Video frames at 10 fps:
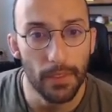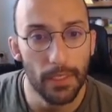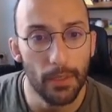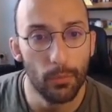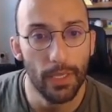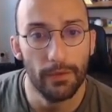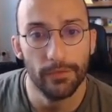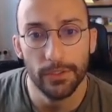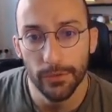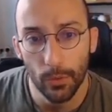Uh, we
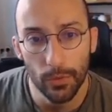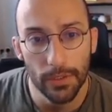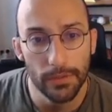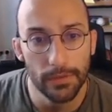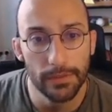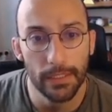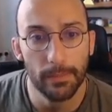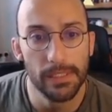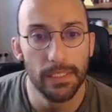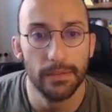have the token, the
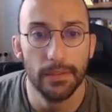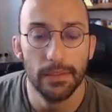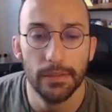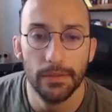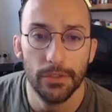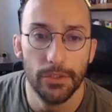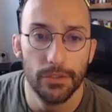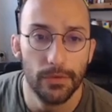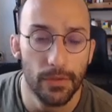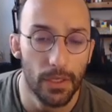database ID,
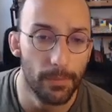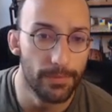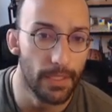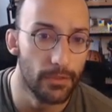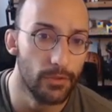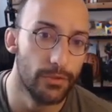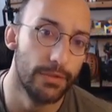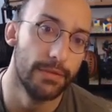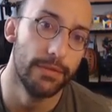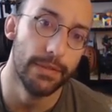the update
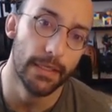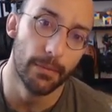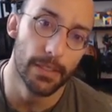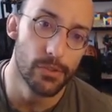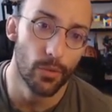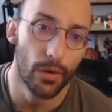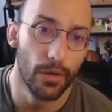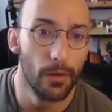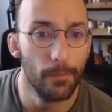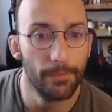database
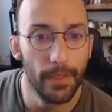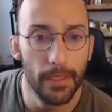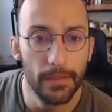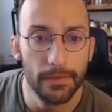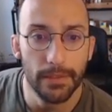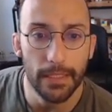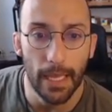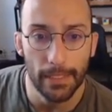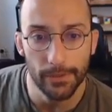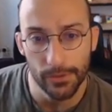URL and the
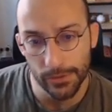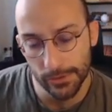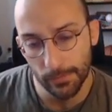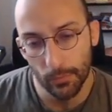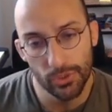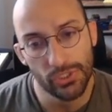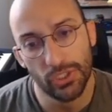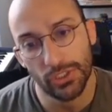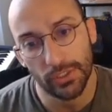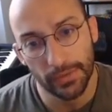headers, which is
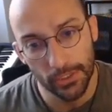just a